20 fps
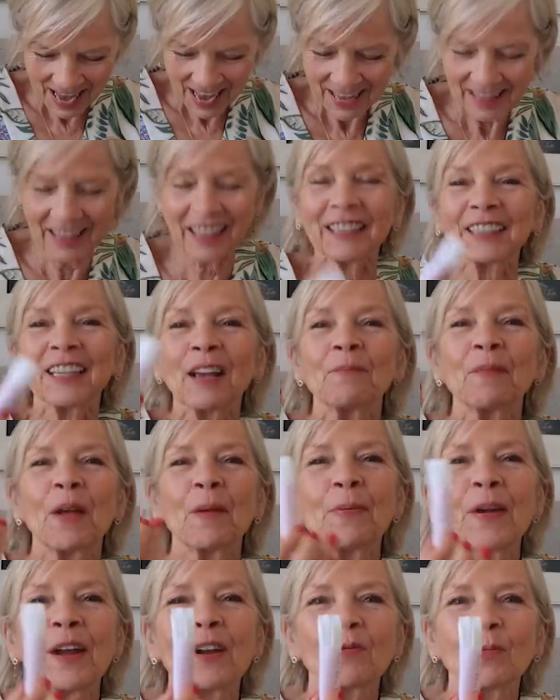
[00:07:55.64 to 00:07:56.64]
are. They sent me
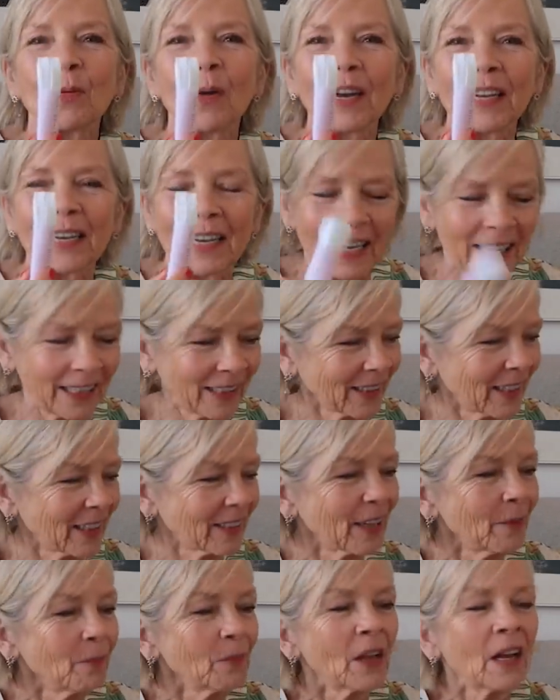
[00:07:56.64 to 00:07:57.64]
a pair of white laces.
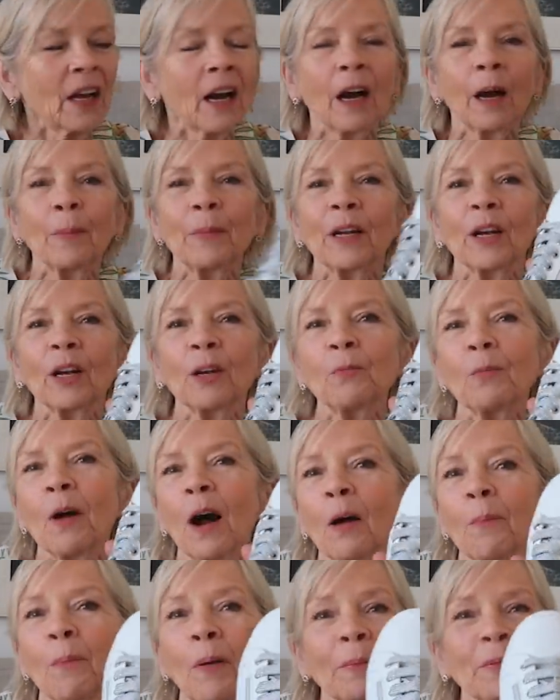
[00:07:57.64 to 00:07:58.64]
I mean,
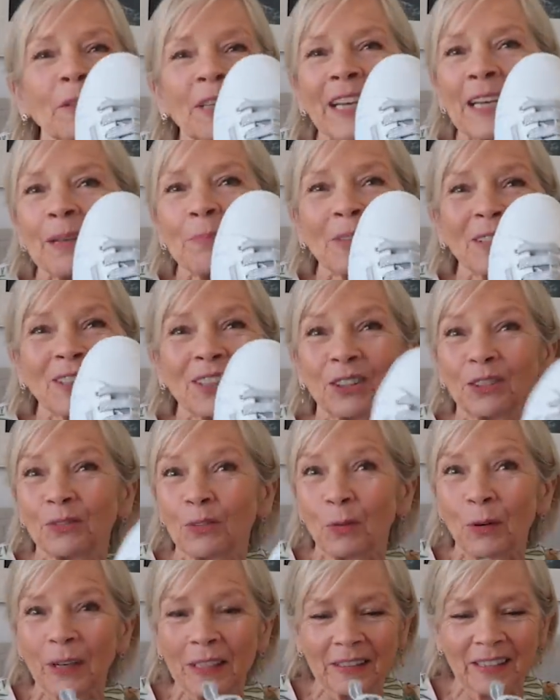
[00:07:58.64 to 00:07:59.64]
I'll probably keep the
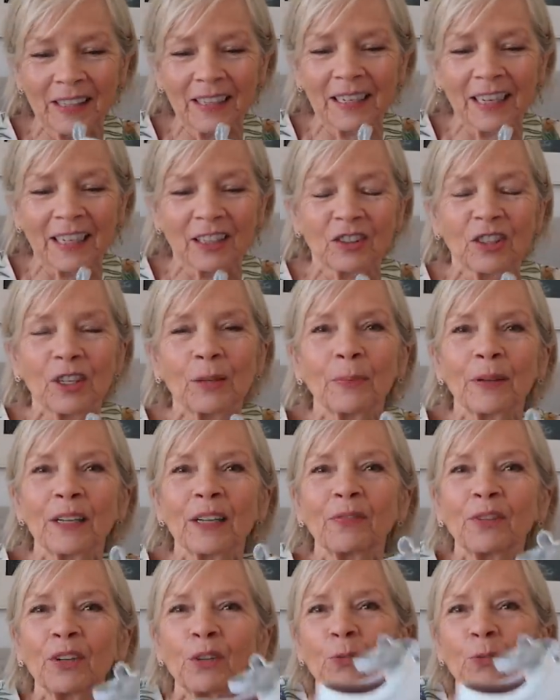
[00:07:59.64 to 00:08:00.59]
silver ones in, actually, but if